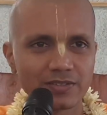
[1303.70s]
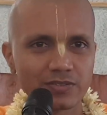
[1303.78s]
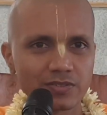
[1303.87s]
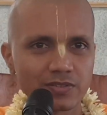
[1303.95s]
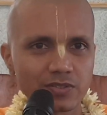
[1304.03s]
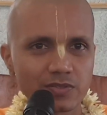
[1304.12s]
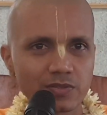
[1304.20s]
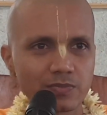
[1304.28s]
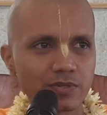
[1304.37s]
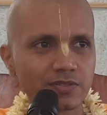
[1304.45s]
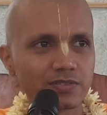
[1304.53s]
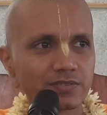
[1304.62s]
So there was one
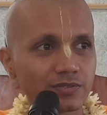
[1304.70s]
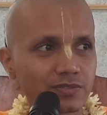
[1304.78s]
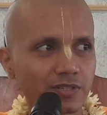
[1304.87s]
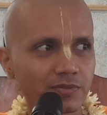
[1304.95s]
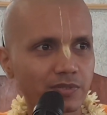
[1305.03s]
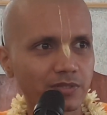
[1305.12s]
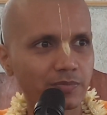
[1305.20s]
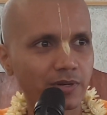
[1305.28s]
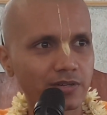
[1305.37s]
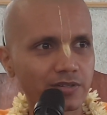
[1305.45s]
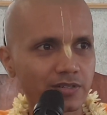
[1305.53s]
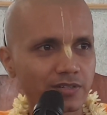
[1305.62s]
person who was coming in
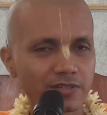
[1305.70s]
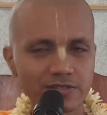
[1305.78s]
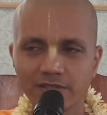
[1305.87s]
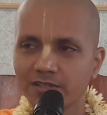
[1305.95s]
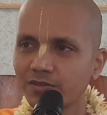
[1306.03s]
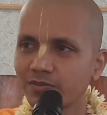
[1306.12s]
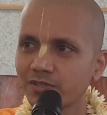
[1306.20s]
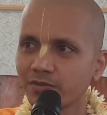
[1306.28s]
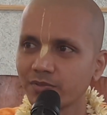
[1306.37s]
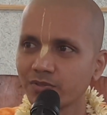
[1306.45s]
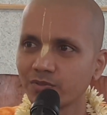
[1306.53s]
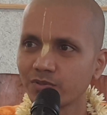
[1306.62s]
pant shirt initially, now he's
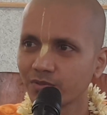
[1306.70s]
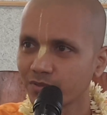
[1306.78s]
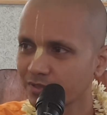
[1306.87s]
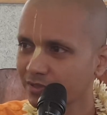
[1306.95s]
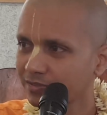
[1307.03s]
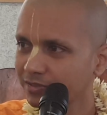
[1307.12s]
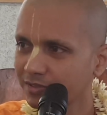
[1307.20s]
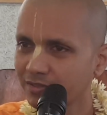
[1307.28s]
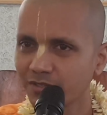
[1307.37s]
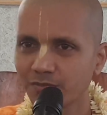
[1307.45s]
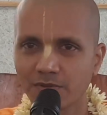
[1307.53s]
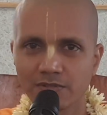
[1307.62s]
coming in dhoti kurta.
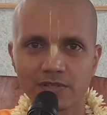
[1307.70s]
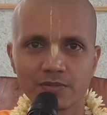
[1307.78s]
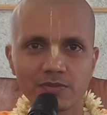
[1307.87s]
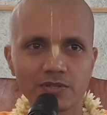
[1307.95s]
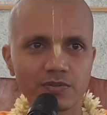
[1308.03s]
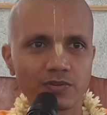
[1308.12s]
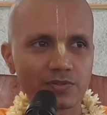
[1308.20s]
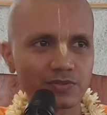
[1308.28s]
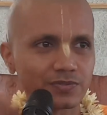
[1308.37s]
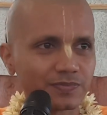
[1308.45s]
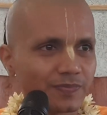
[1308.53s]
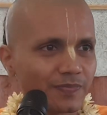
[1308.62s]
Just prasadam serving also.
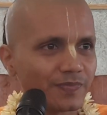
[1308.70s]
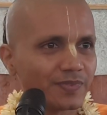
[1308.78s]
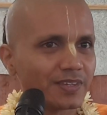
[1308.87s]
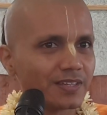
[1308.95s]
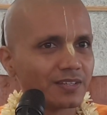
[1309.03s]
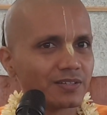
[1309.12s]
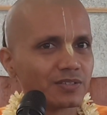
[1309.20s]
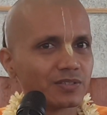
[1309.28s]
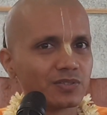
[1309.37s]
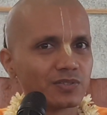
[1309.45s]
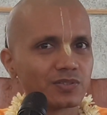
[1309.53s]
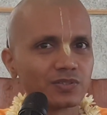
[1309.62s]

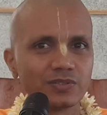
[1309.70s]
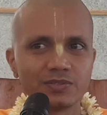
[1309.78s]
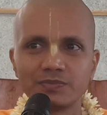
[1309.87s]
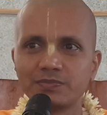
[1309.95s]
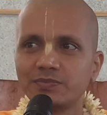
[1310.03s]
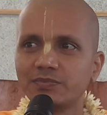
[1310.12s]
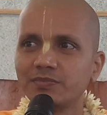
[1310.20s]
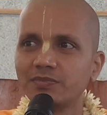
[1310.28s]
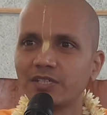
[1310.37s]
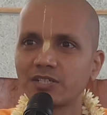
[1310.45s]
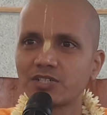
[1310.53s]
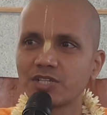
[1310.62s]
So
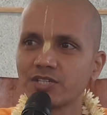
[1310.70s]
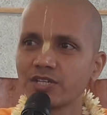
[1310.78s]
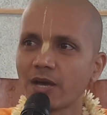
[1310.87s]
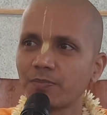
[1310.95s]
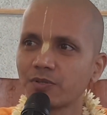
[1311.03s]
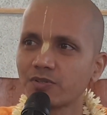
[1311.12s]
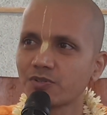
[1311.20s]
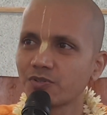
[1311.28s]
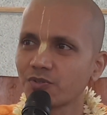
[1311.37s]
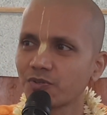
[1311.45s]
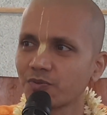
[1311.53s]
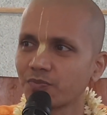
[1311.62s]
that change happens
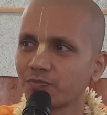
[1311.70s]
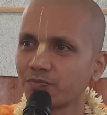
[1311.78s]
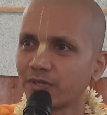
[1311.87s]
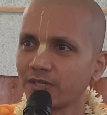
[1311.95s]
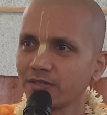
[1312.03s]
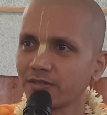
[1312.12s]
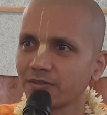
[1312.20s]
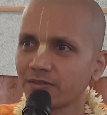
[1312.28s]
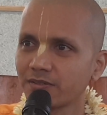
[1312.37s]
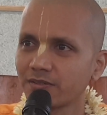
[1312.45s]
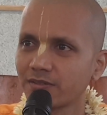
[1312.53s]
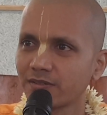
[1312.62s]
by
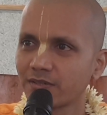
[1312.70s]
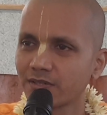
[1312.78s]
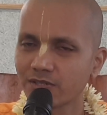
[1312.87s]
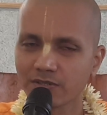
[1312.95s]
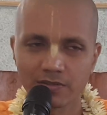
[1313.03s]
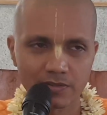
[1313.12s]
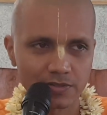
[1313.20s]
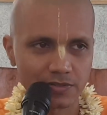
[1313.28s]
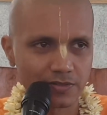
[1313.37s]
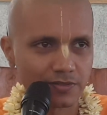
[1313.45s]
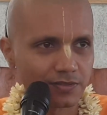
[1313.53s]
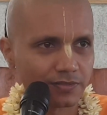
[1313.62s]
Krishna
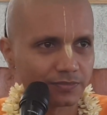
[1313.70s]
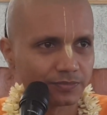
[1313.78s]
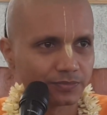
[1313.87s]
consciousness.